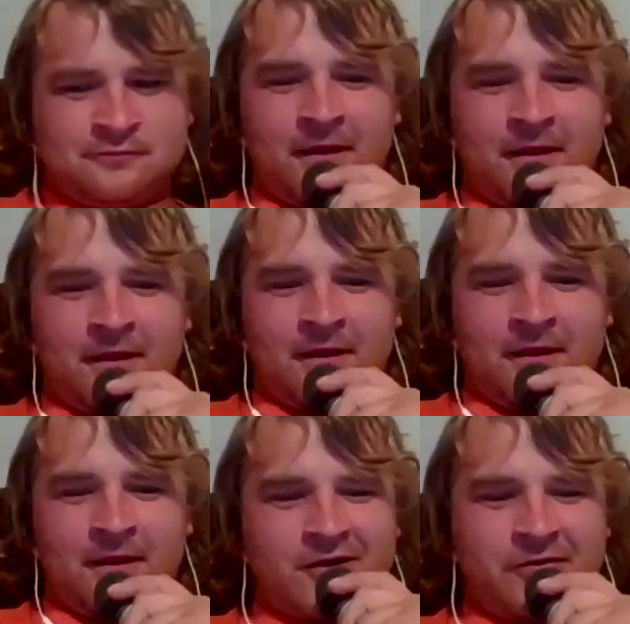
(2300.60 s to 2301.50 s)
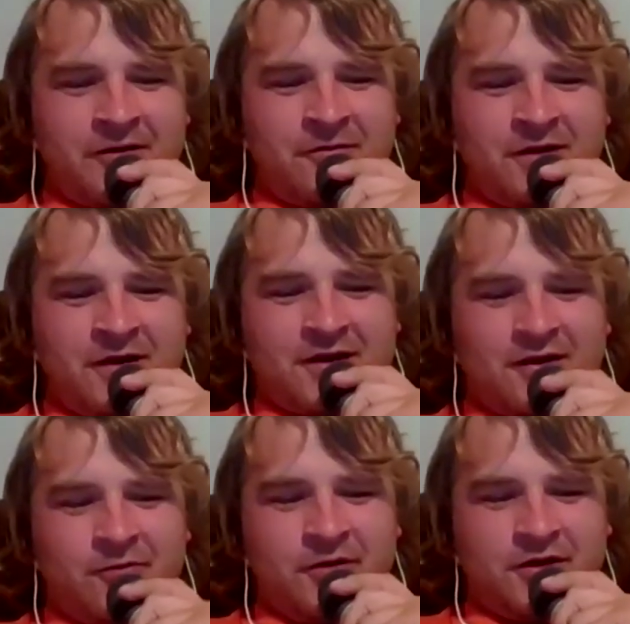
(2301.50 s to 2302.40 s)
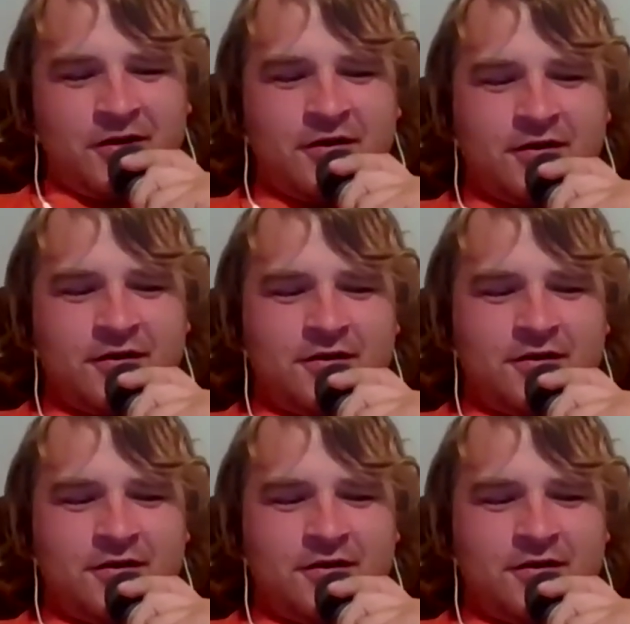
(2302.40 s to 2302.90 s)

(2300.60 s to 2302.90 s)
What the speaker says: You just got to figure out a way to make that quicker.